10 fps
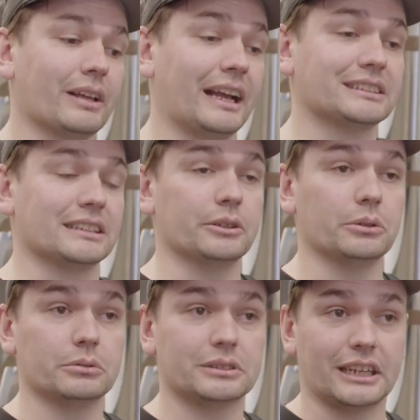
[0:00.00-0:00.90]
has a
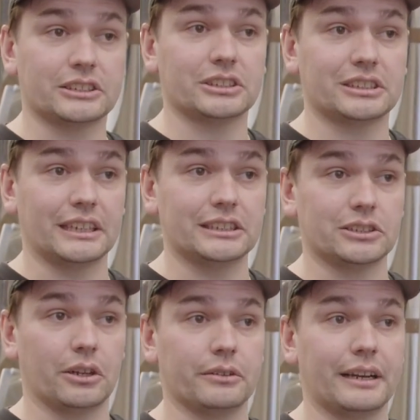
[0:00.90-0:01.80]
little touch of sea
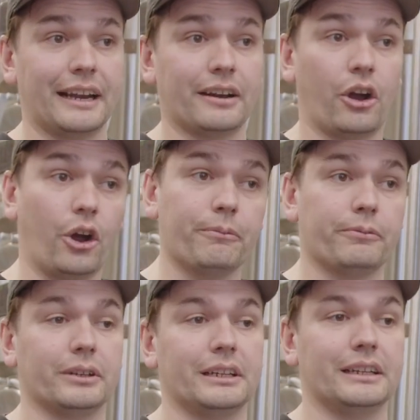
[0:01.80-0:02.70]
salt and
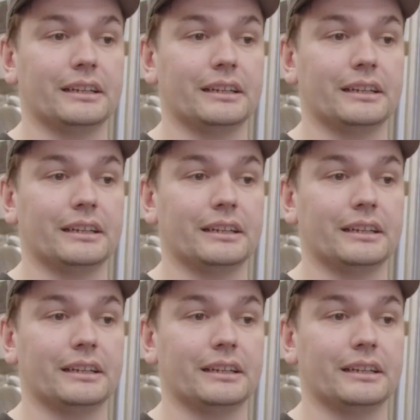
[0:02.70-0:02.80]
hopefully